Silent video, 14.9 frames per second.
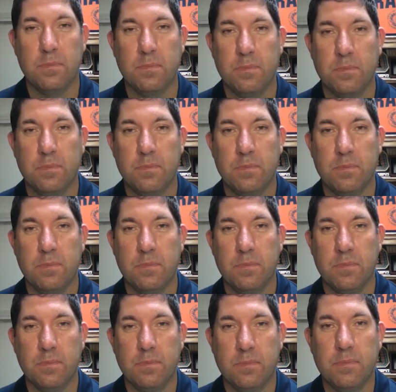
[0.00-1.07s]

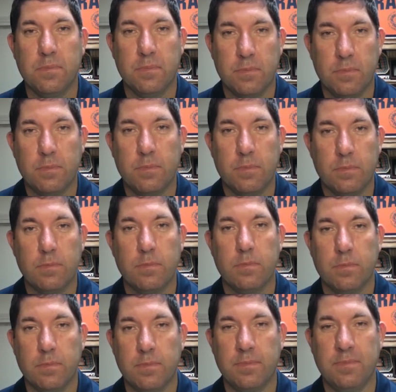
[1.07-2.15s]

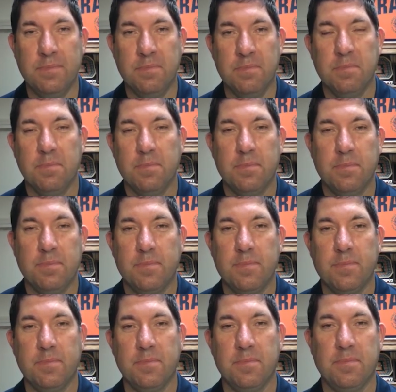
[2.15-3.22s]

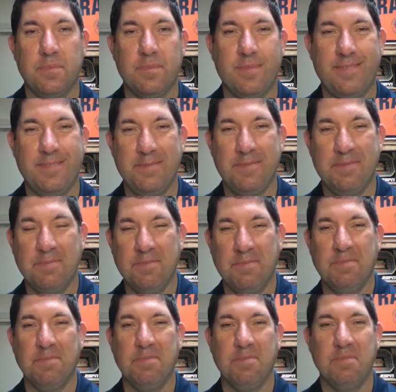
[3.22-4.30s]

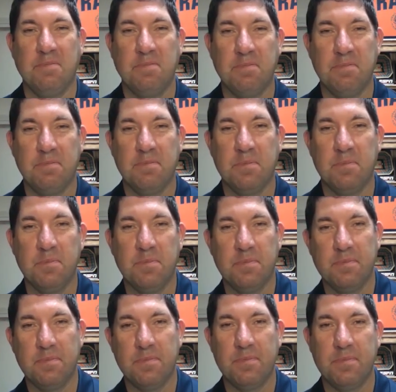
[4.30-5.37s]

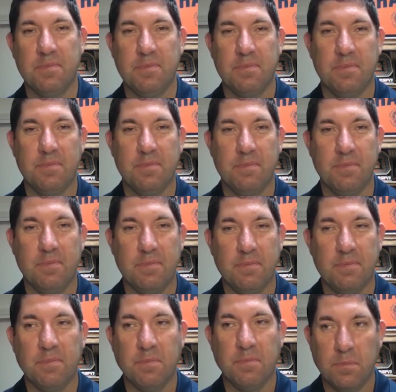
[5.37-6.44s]

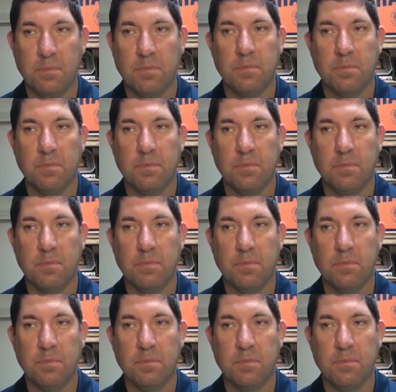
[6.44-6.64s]
[no speech]